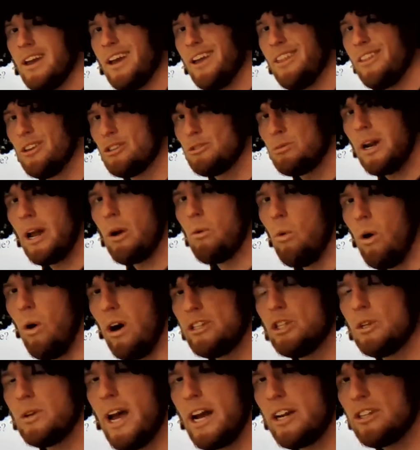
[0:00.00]
This one, I
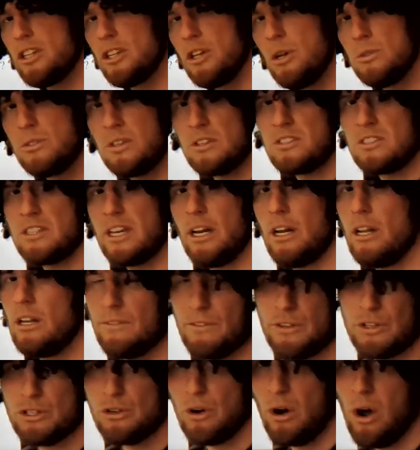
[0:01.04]
want you to actually use the scale of
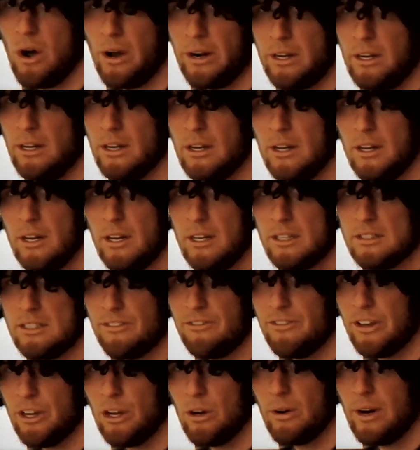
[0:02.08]
the drawing to
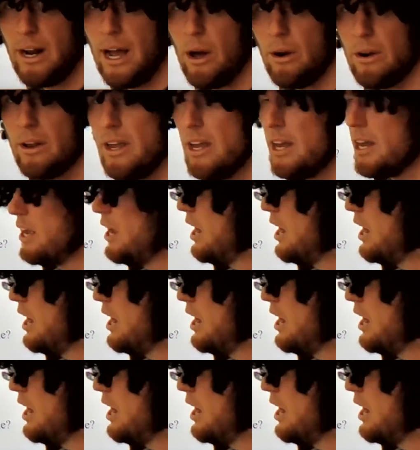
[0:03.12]
figure it out.